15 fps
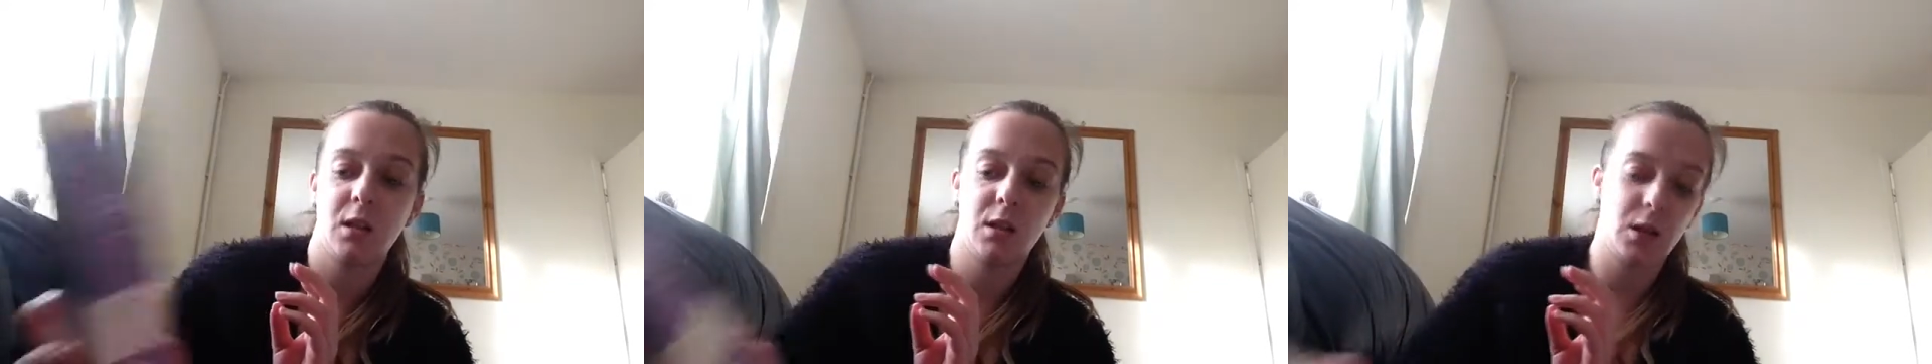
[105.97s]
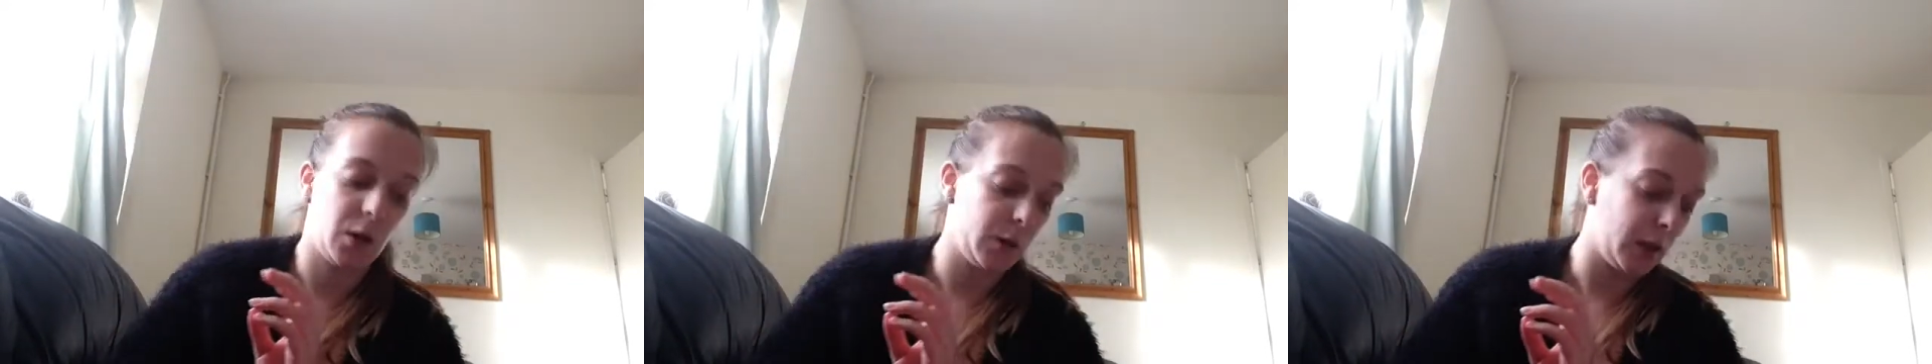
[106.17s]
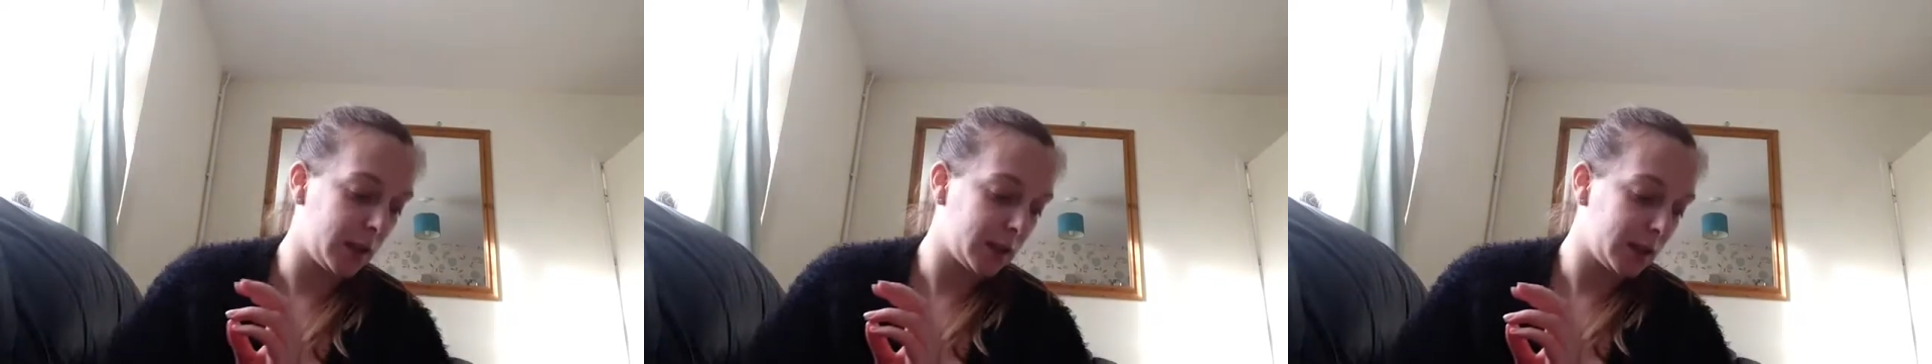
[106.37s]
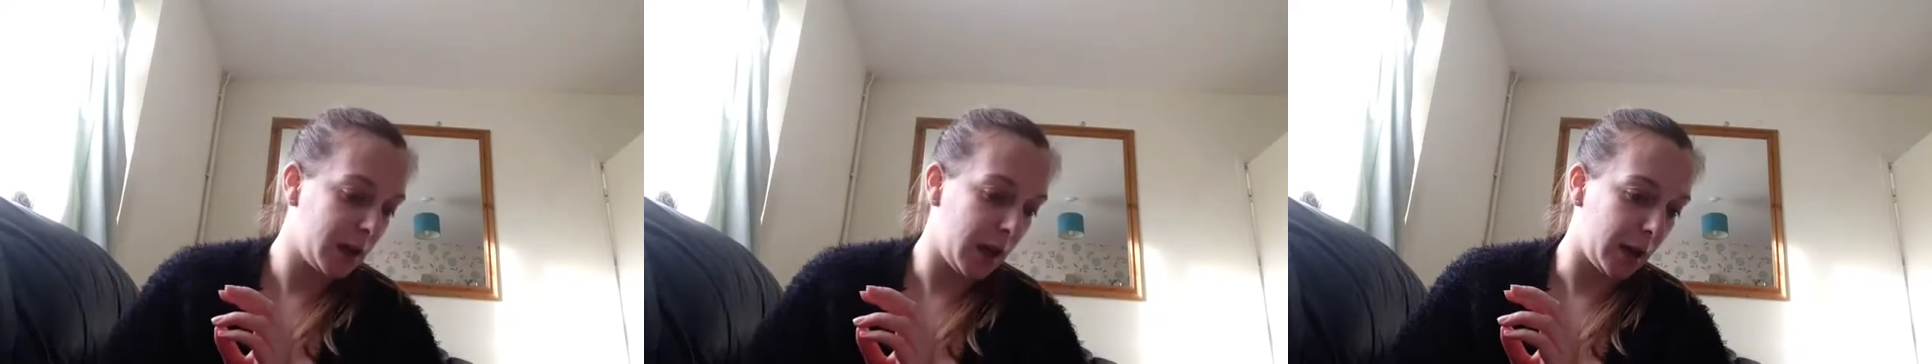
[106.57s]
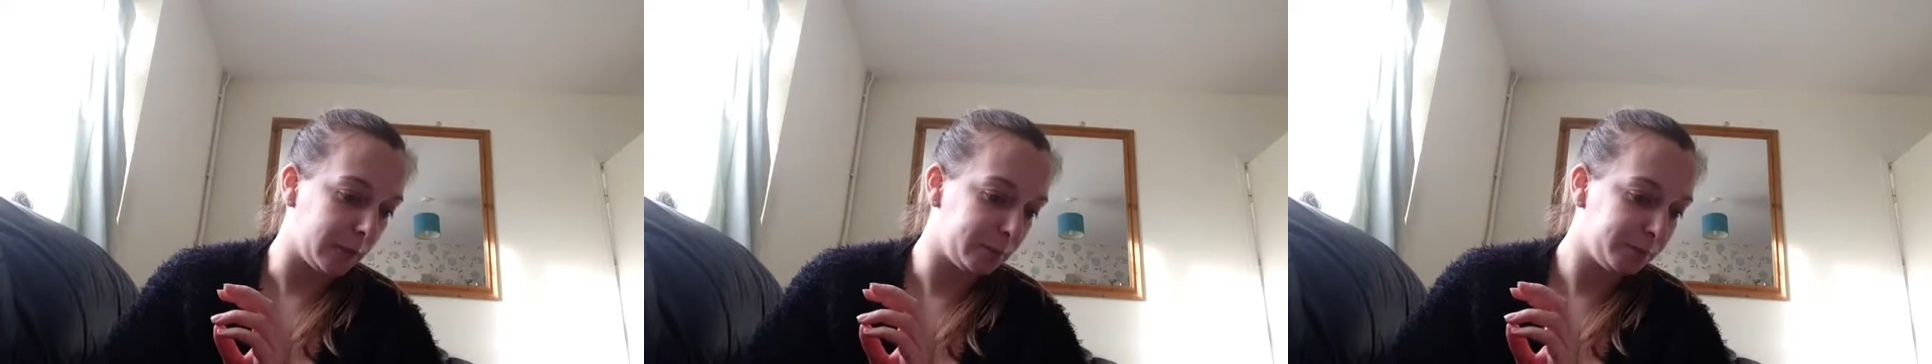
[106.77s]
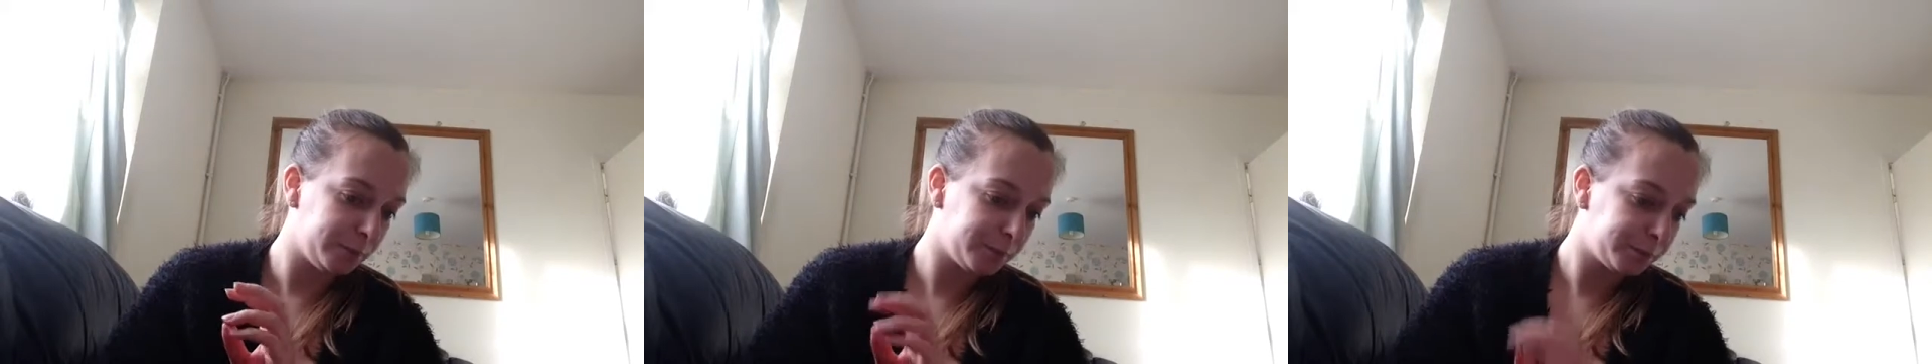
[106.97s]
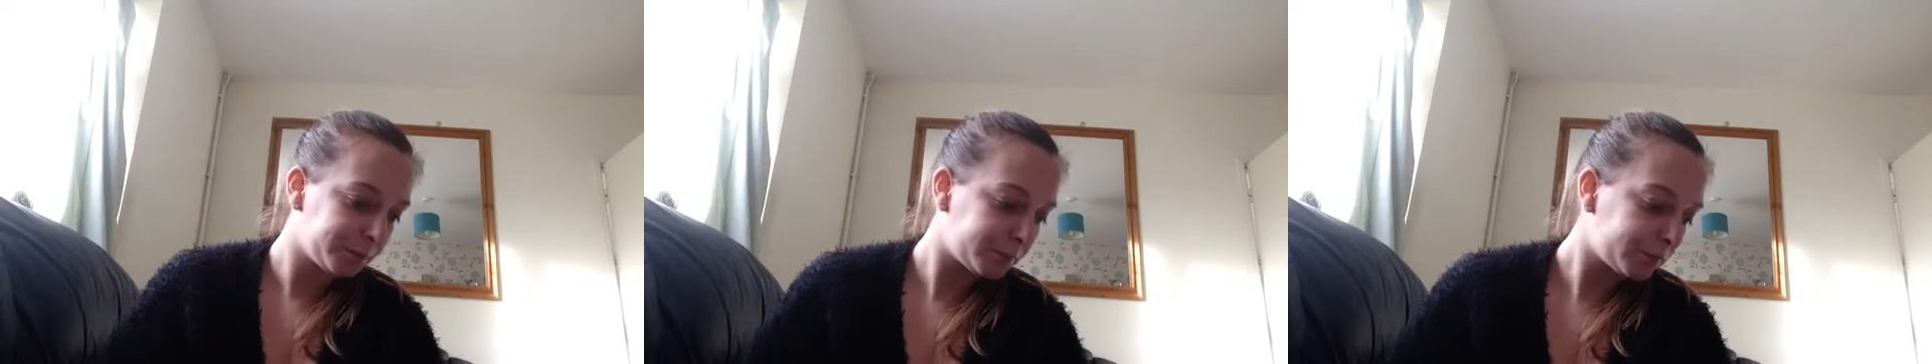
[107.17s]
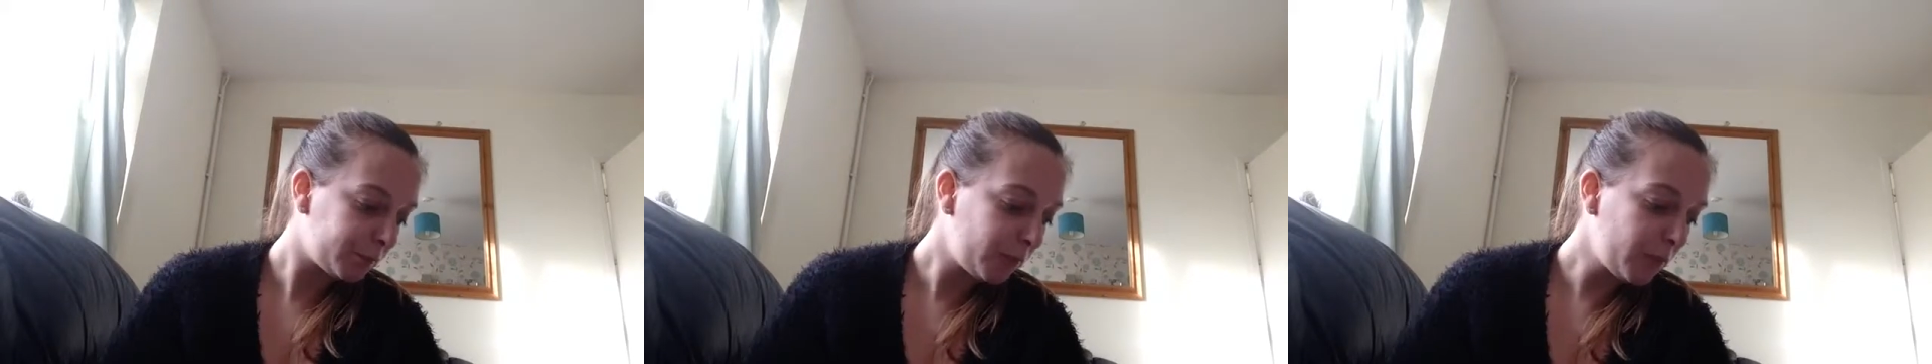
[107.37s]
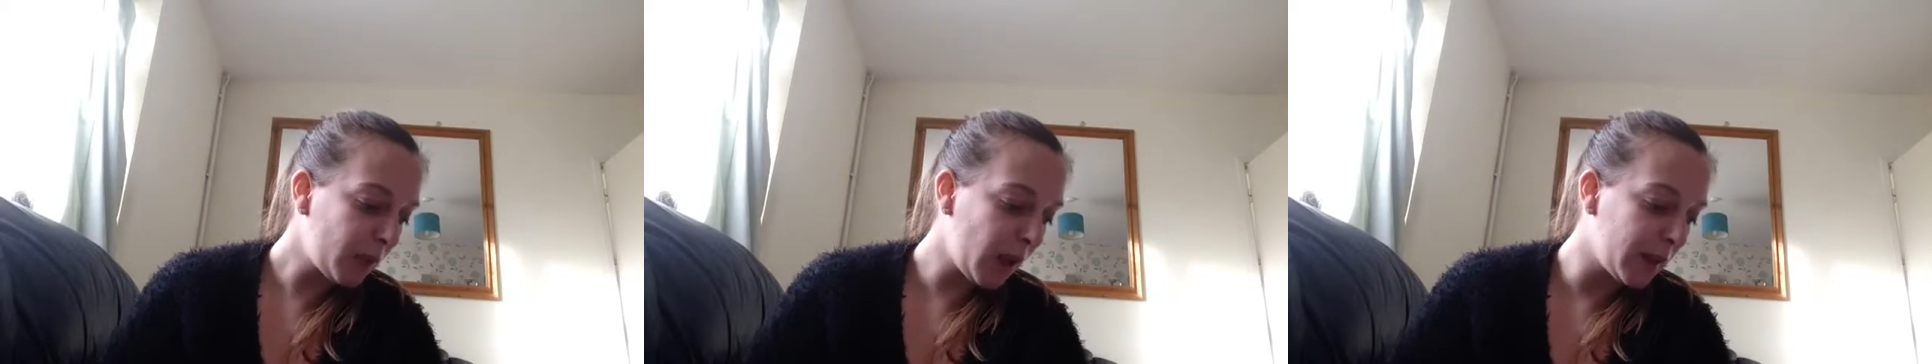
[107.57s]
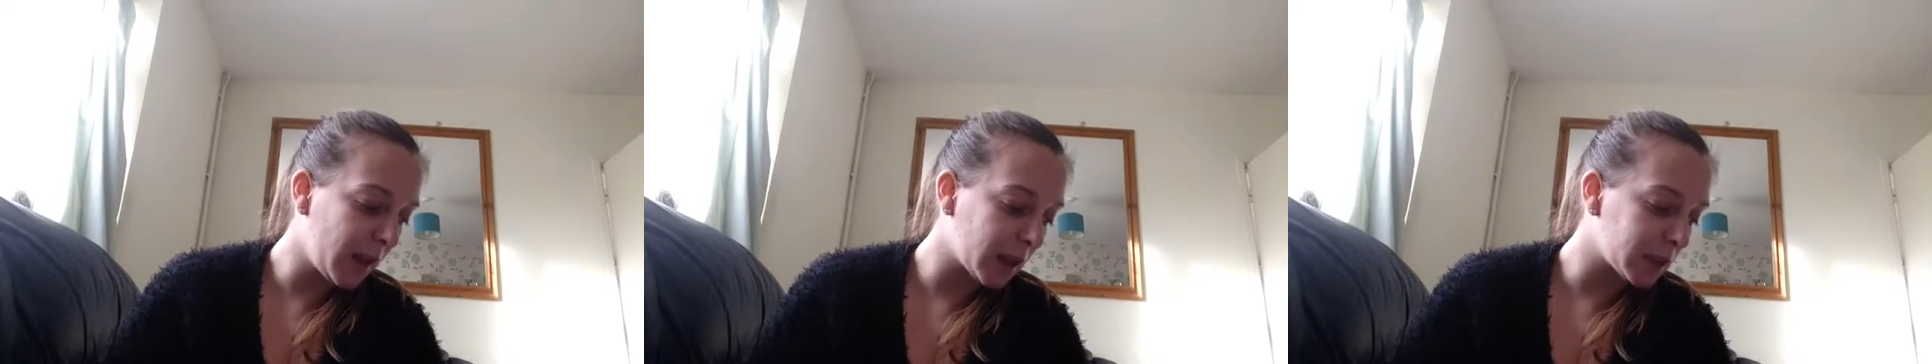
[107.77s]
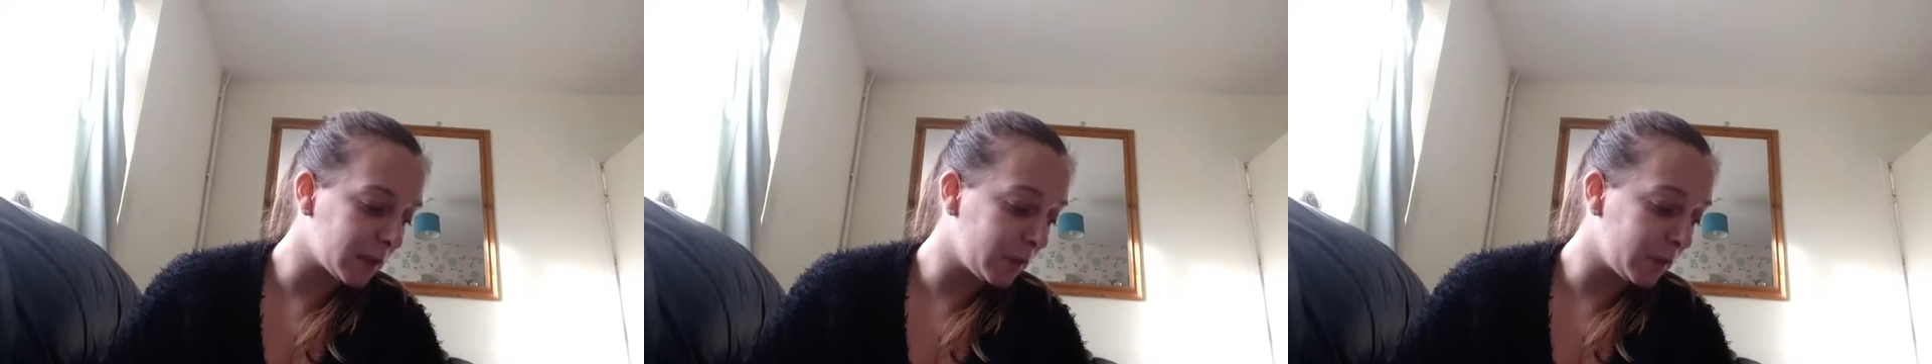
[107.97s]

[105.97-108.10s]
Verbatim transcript: So that's that. That's